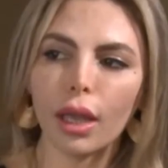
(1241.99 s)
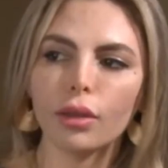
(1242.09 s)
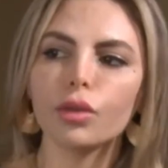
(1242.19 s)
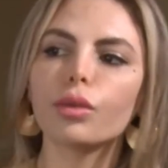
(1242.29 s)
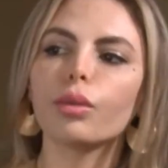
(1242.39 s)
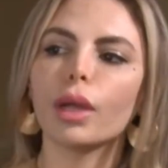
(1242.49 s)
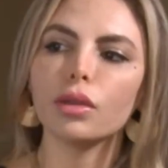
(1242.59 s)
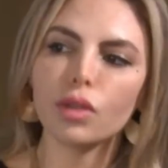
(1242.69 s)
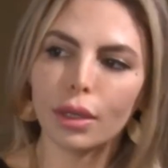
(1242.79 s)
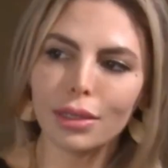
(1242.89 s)
and you're
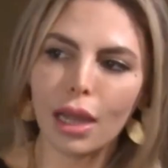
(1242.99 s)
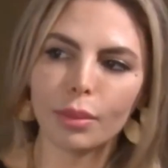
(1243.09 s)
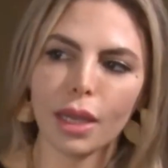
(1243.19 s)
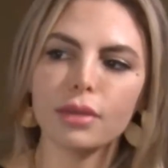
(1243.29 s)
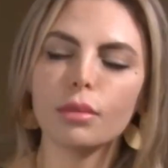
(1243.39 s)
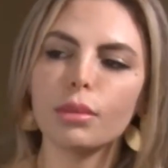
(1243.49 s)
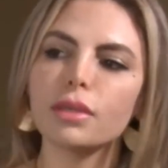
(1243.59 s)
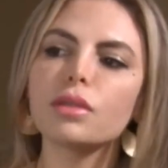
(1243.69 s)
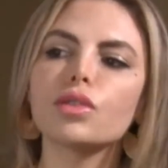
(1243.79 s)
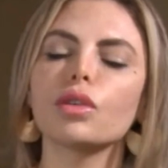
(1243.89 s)
ready to adapt as a
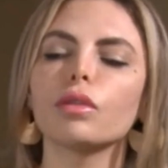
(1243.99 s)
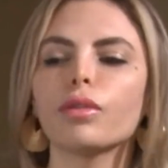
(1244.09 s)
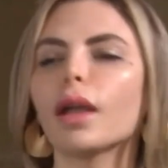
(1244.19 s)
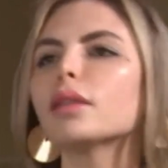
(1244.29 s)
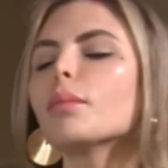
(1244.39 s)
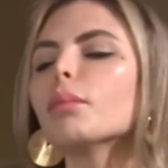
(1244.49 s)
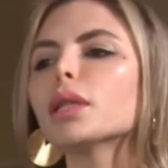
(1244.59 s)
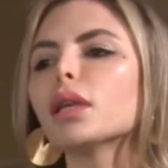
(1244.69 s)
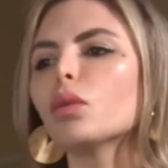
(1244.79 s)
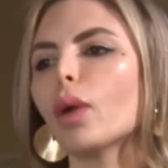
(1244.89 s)
business, you'll find a
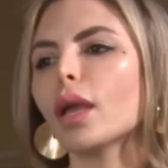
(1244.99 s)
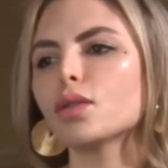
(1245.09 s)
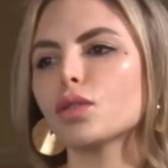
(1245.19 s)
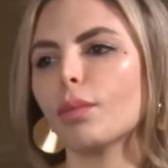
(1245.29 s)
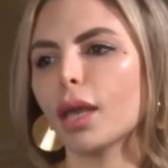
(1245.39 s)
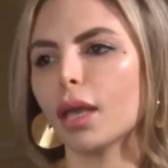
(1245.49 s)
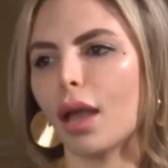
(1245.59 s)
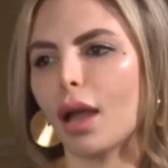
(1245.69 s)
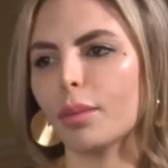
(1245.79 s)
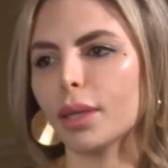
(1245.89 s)
million ways to make it
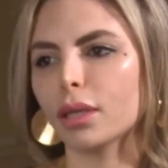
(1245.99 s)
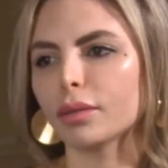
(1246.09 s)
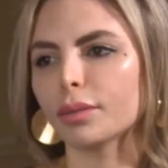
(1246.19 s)
happen.